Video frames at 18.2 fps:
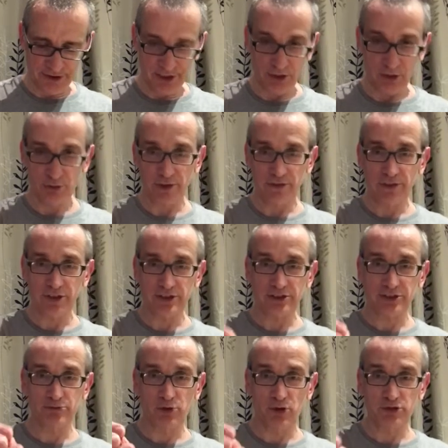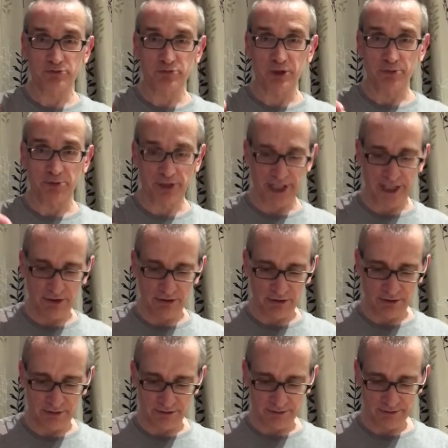Whoever gets the most people
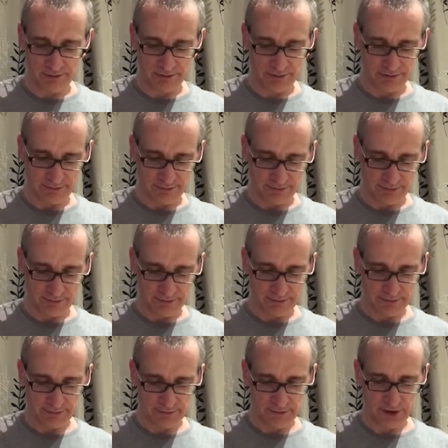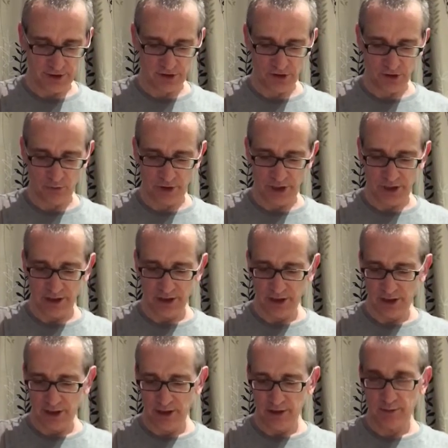out is going to win.
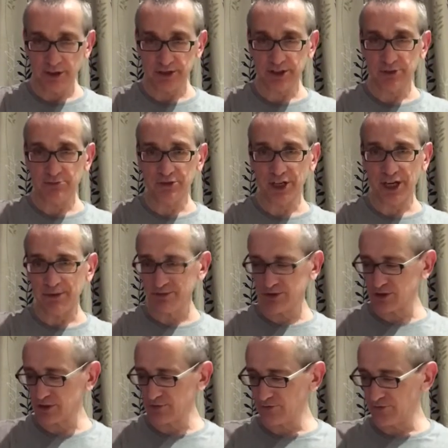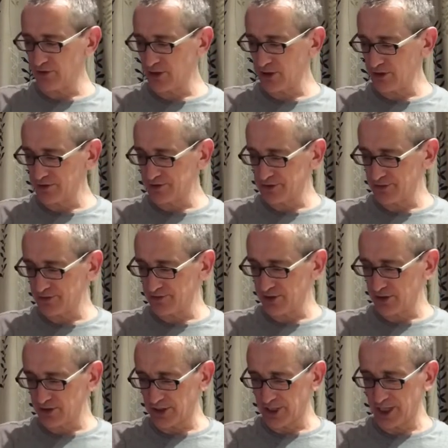But sometimes you can fall into the
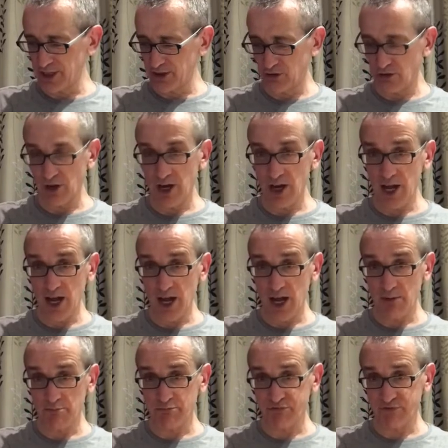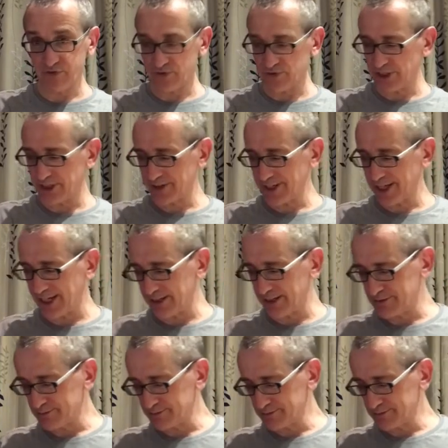volcano. Like that.